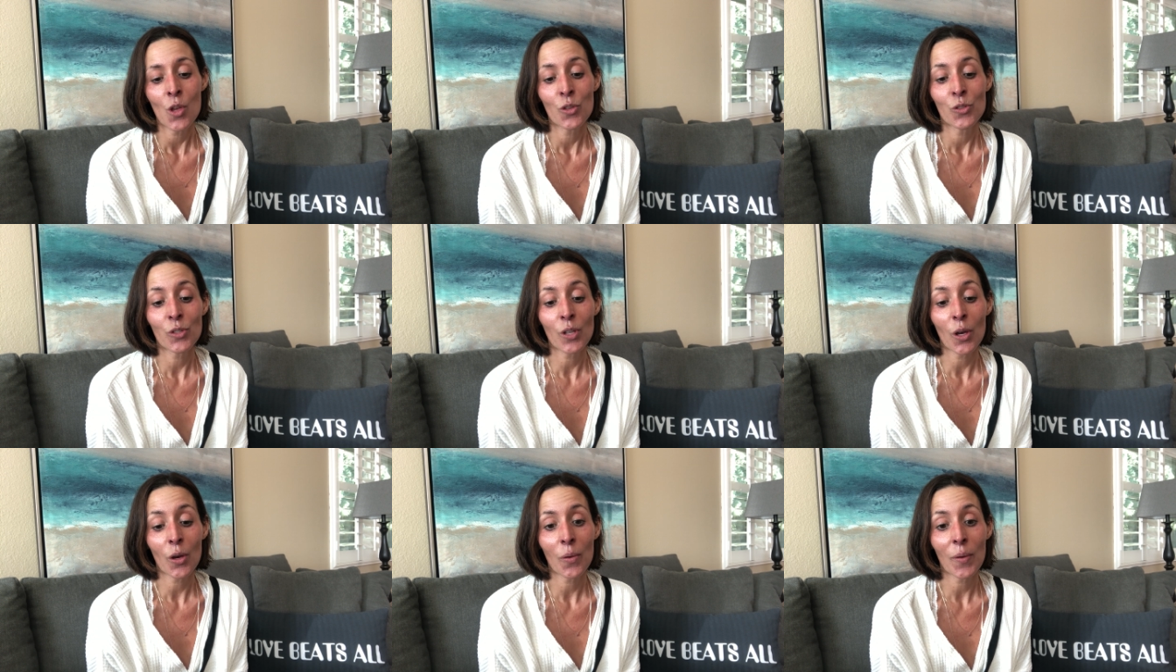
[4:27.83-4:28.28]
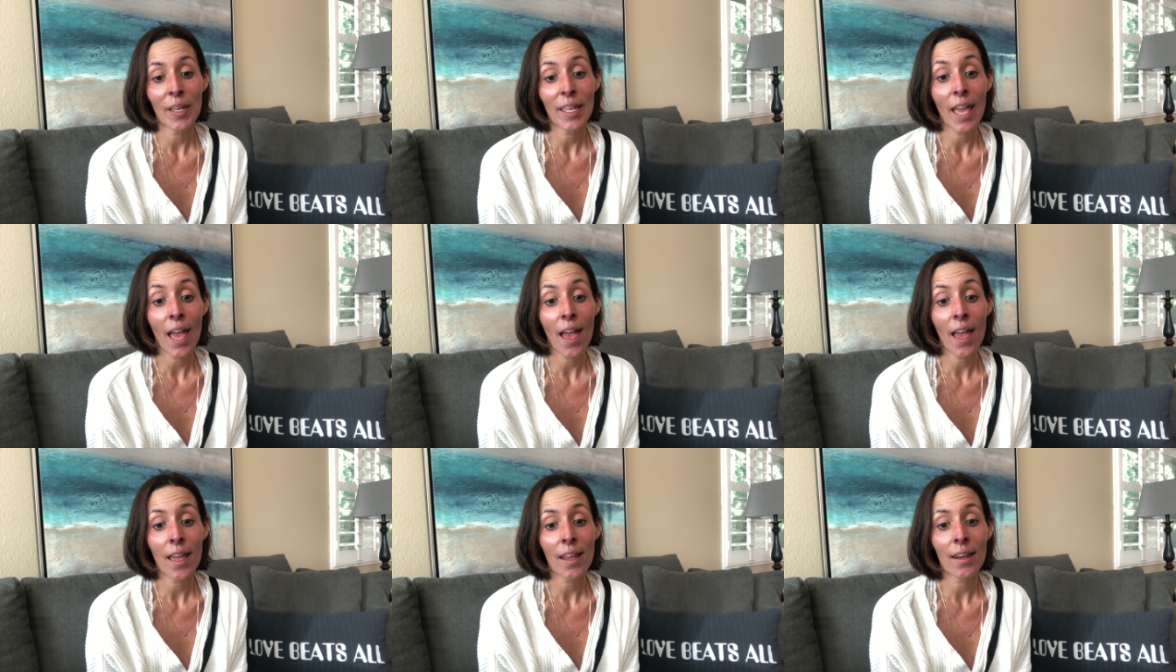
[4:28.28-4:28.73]
So
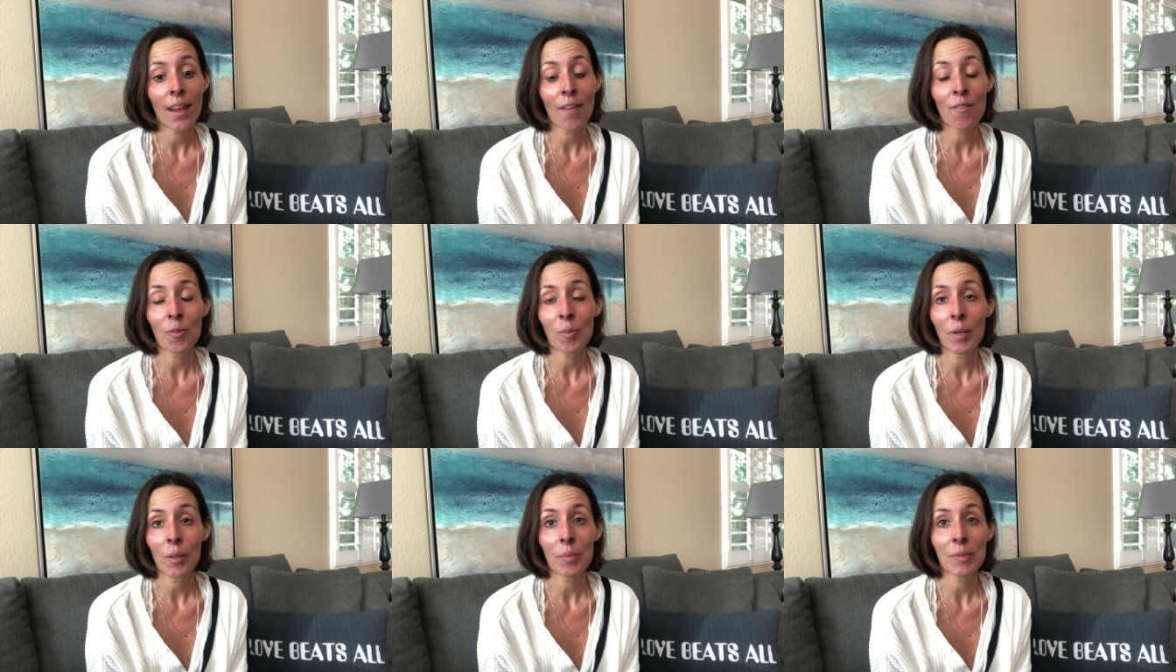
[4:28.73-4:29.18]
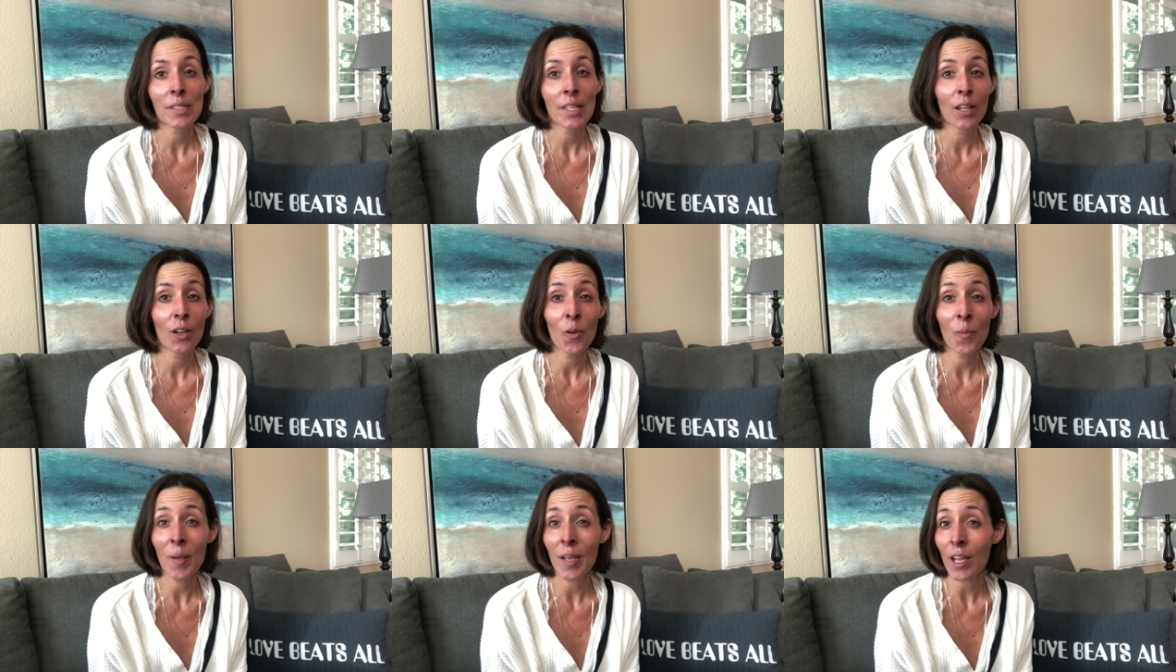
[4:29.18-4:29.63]
again, everybody was
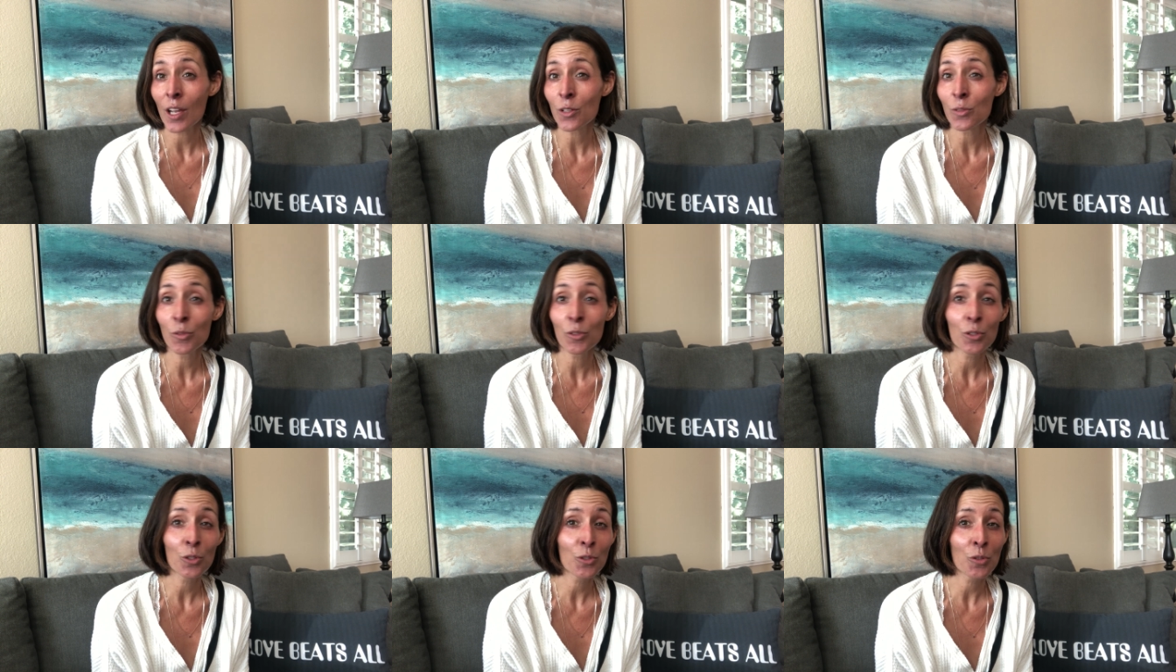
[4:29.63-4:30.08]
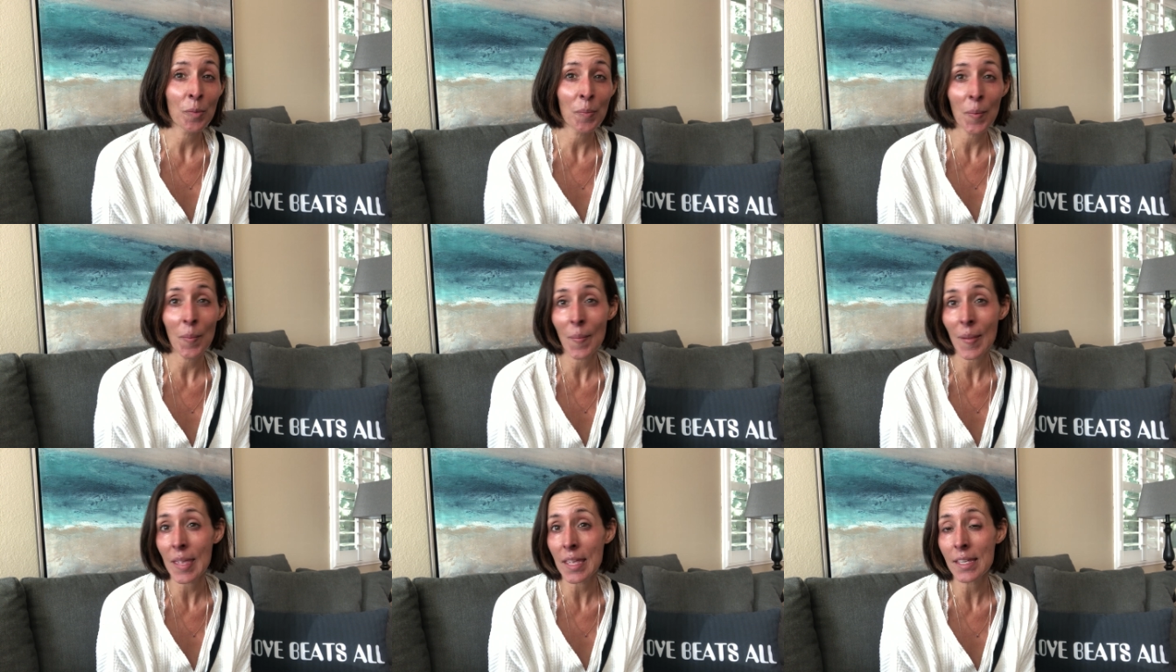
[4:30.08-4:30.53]
like, "Oh my gosh, was your
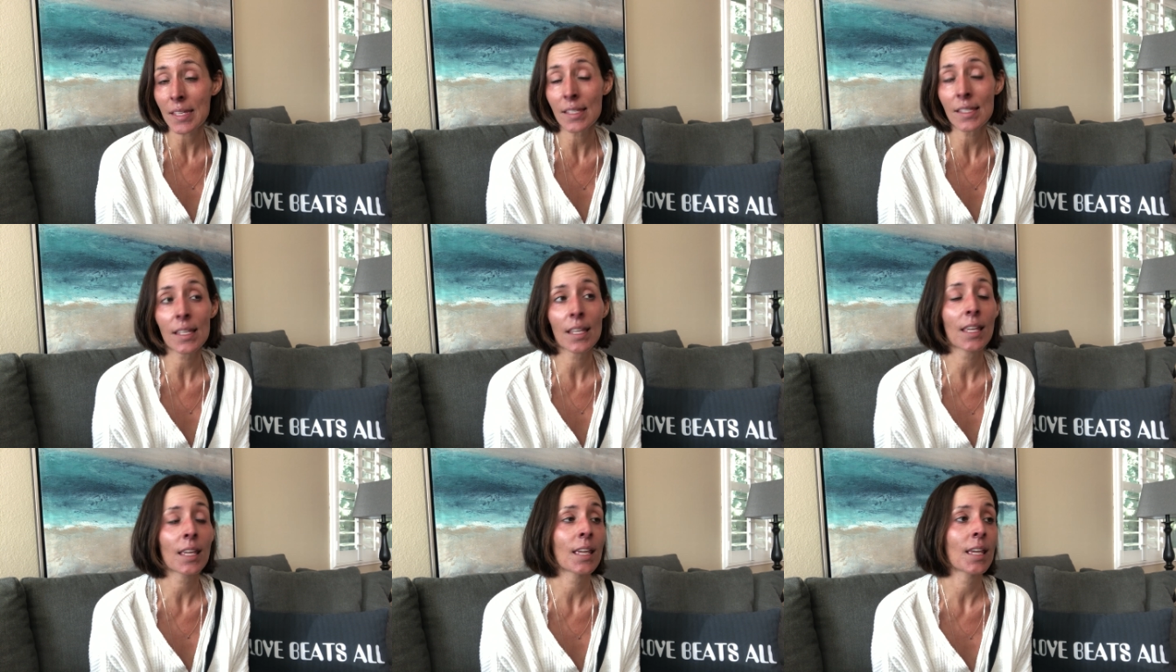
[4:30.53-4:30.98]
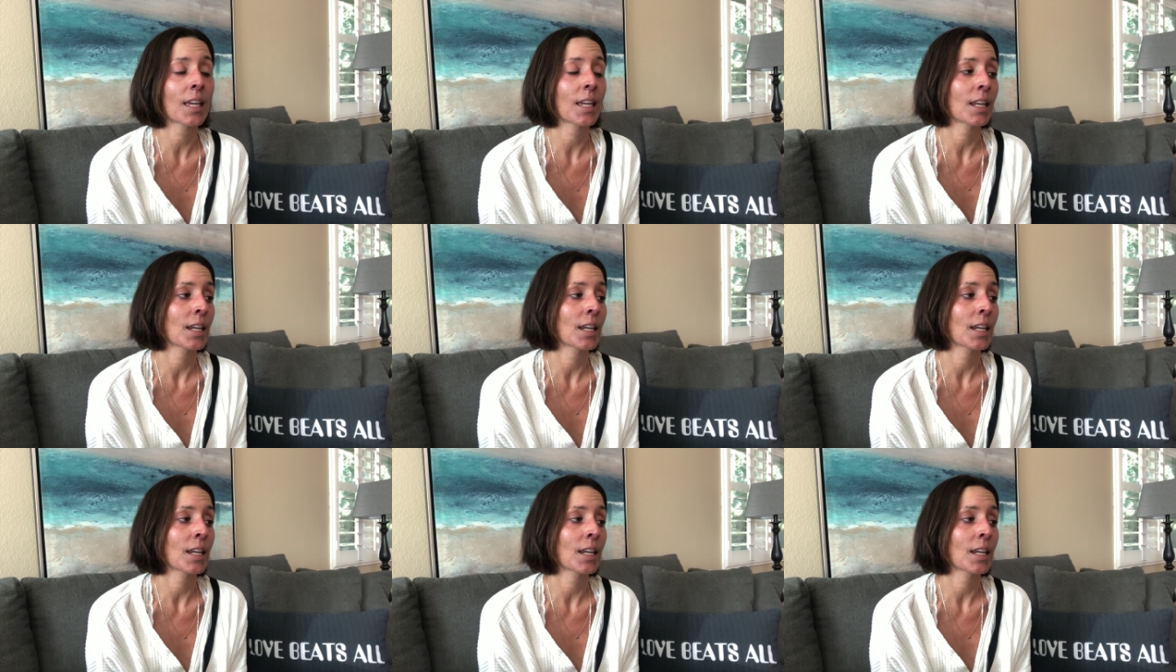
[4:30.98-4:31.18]
trip amazing?"